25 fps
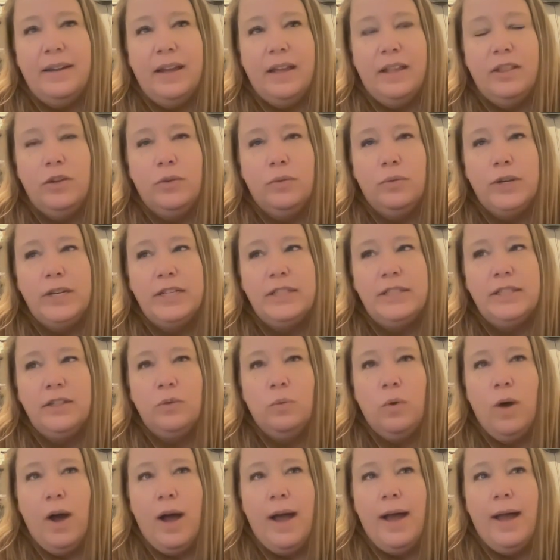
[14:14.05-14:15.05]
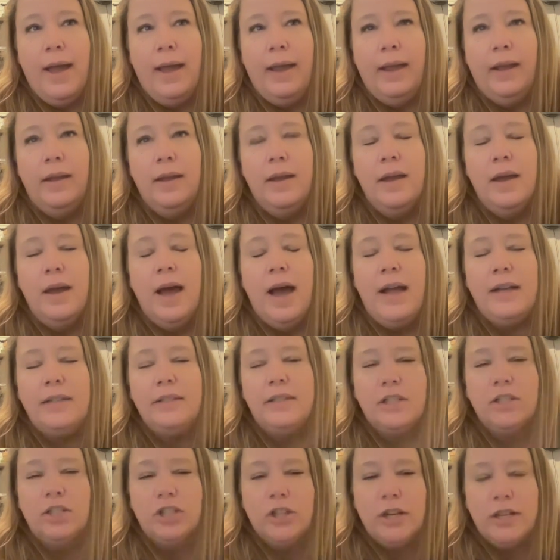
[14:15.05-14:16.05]
and the reason why I
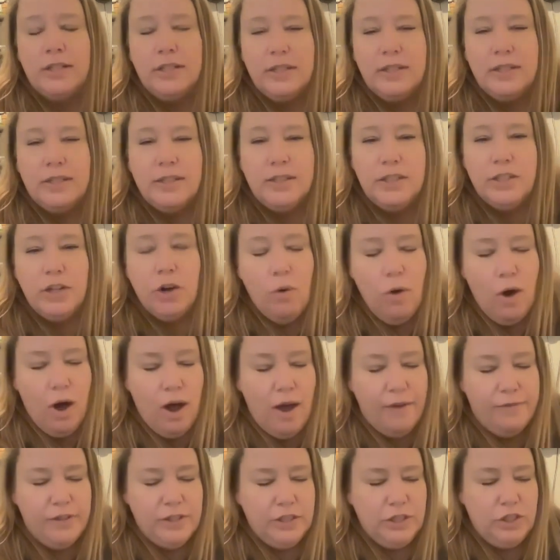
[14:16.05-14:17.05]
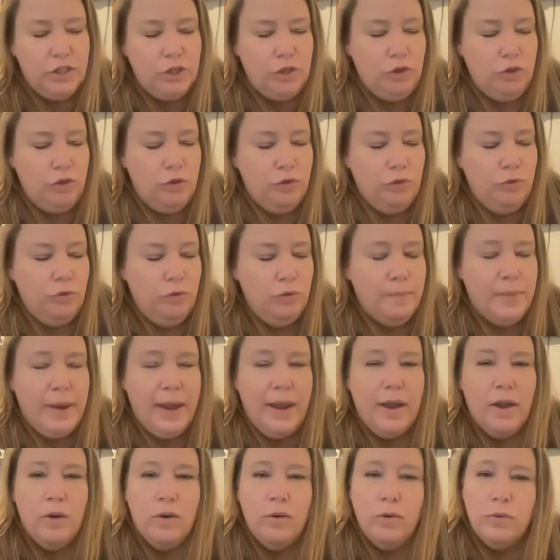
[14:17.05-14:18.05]
suggest it so often to my
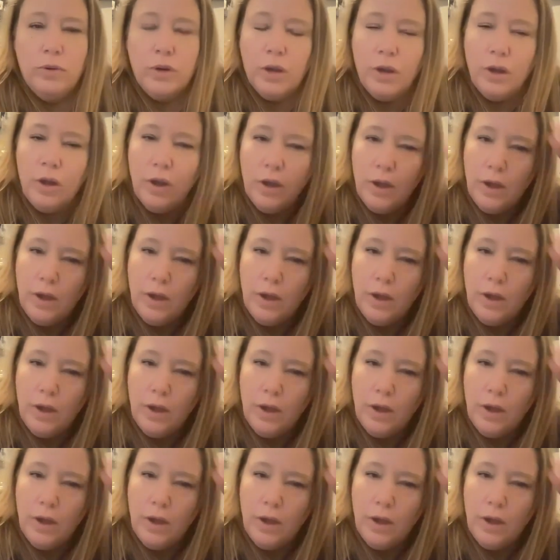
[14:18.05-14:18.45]
own